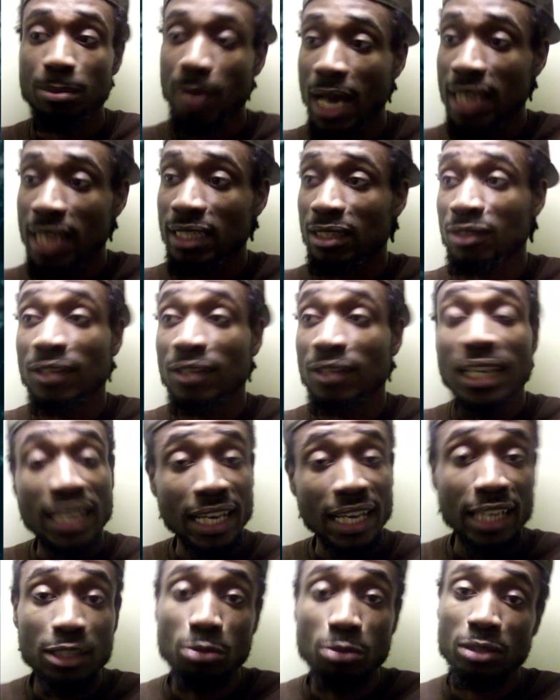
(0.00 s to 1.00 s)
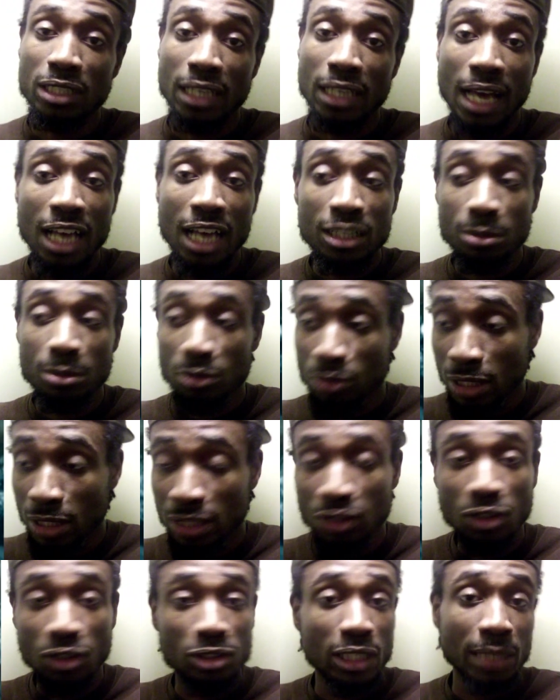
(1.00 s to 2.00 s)
positive and you was in the hospital
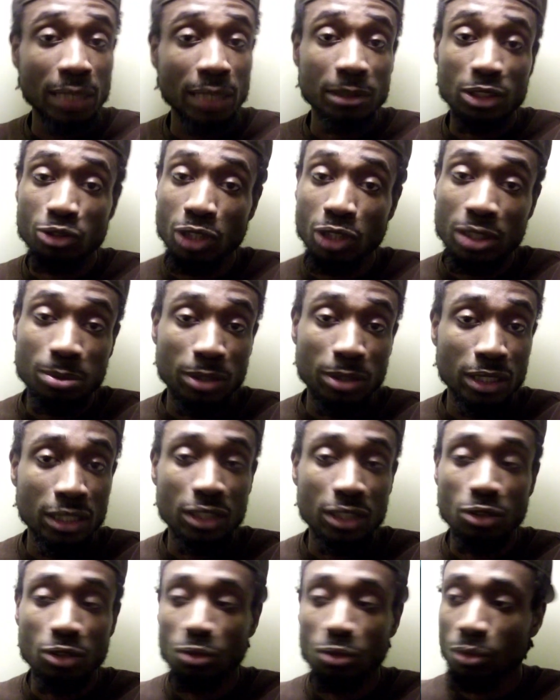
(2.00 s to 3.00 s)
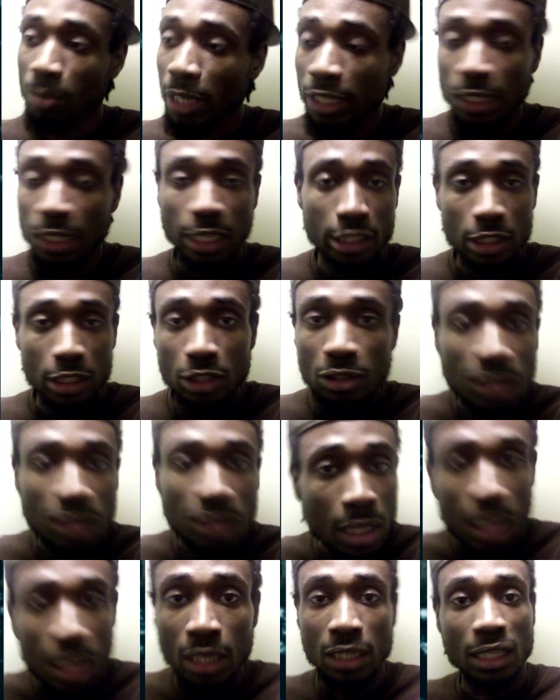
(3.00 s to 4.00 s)
getting all types of drugs put in you, man.
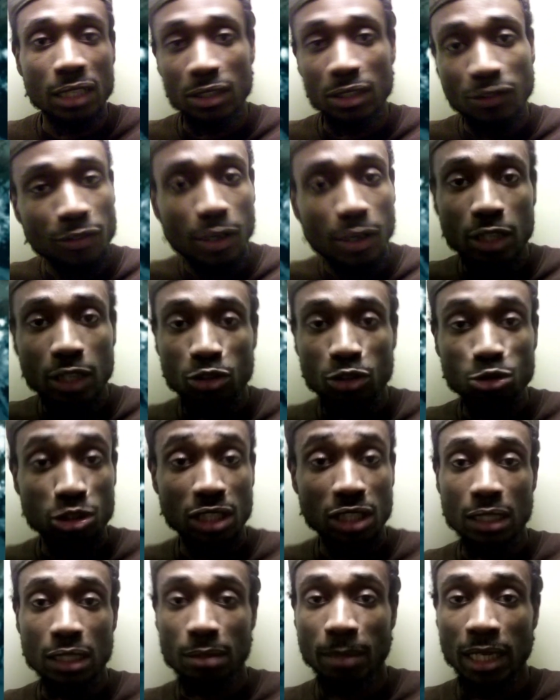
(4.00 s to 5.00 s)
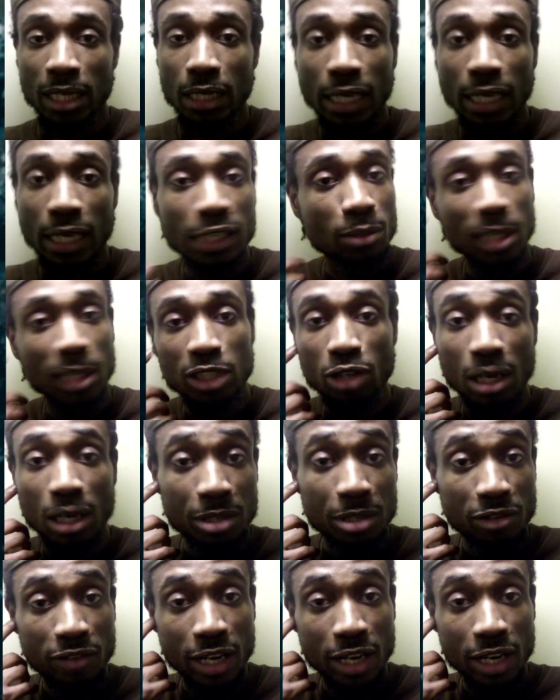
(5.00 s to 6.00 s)
Like the fuck, you sick, man. Ain't nobody trying to
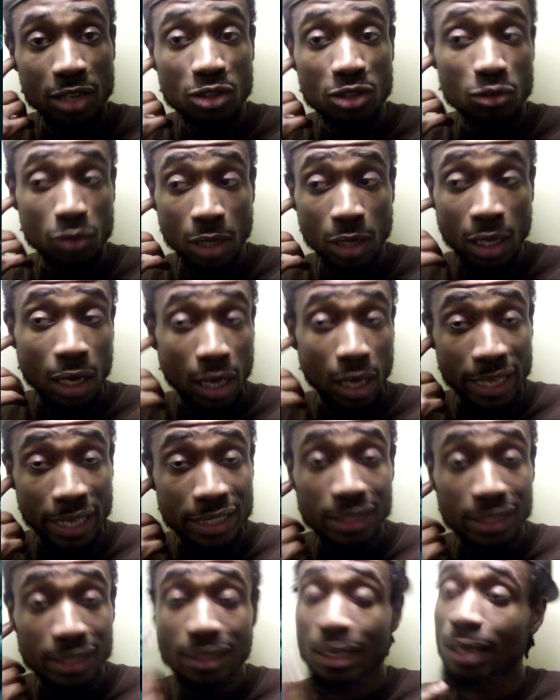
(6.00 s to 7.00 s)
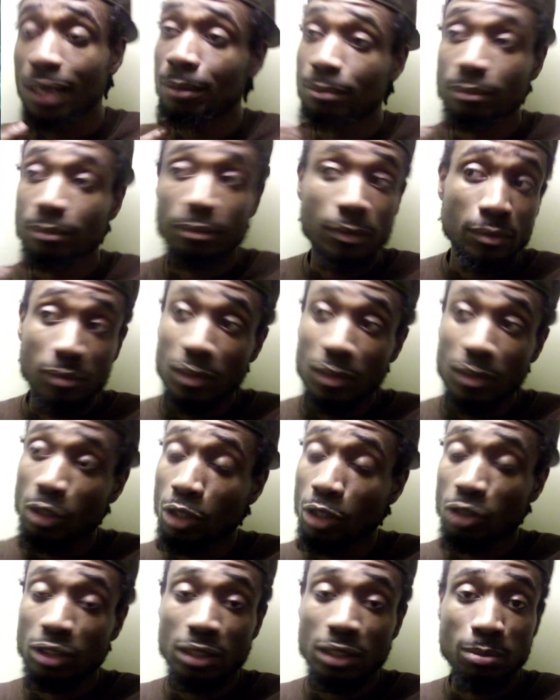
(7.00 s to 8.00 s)
be around you except,
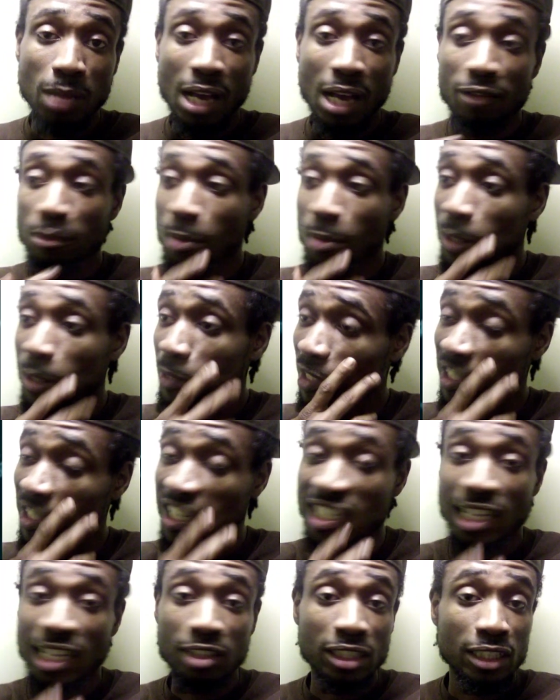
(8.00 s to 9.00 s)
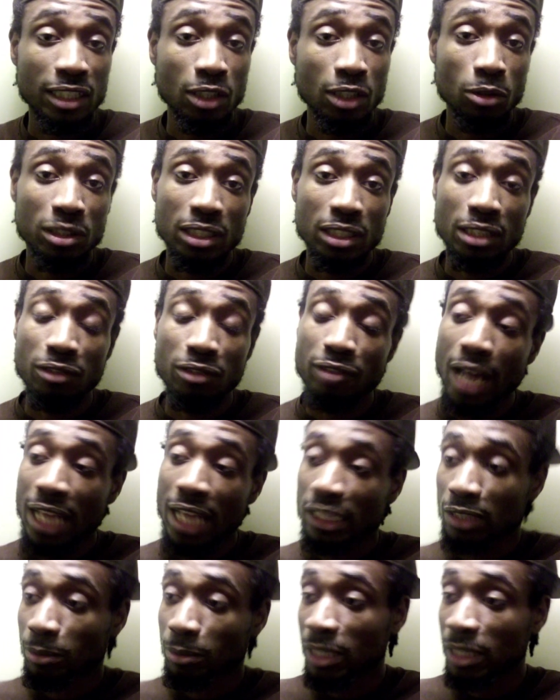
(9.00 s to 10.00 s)
these blonde Republicans that's out there going to your
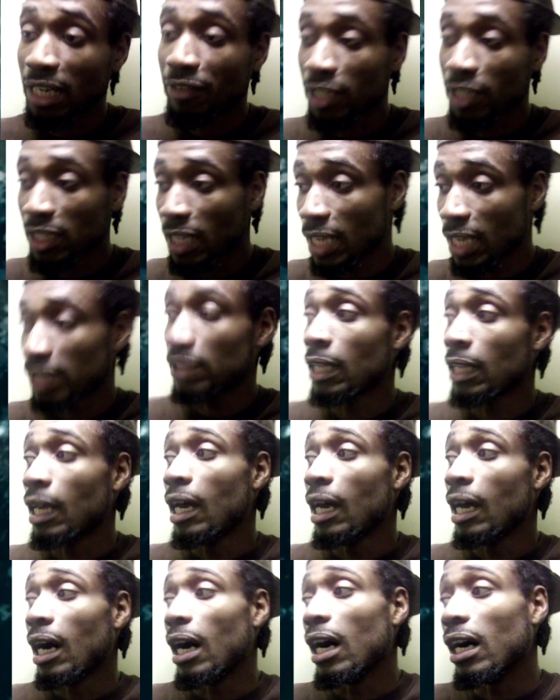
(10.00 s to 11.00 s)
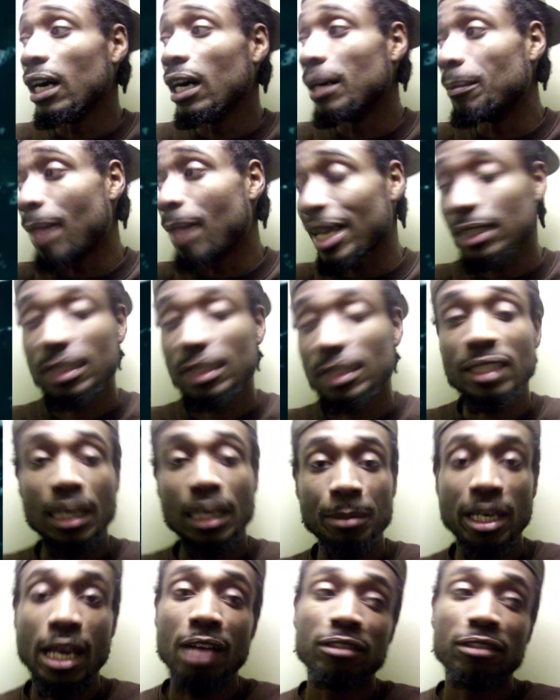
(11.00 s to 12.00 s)
rally. But nevertheless, back to
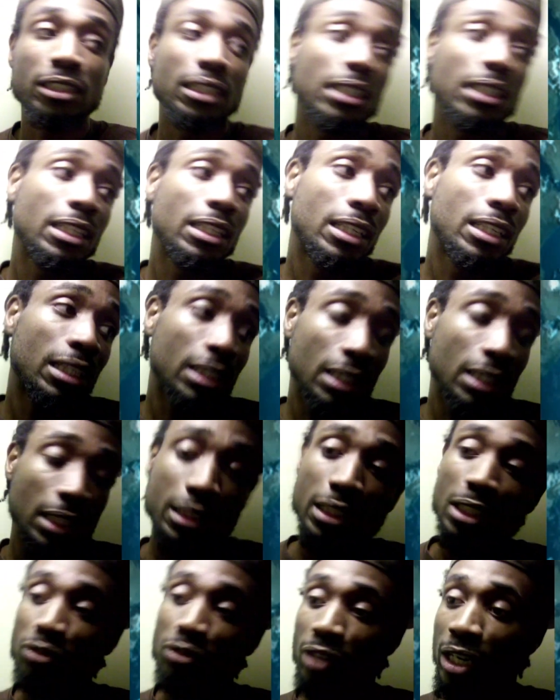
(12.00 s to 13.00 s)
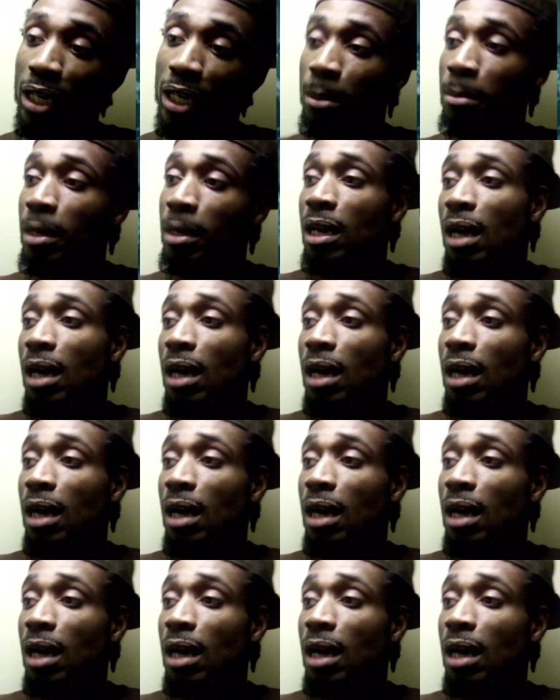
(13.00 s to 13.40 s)
Jamie Harrison and Lindsey Graham.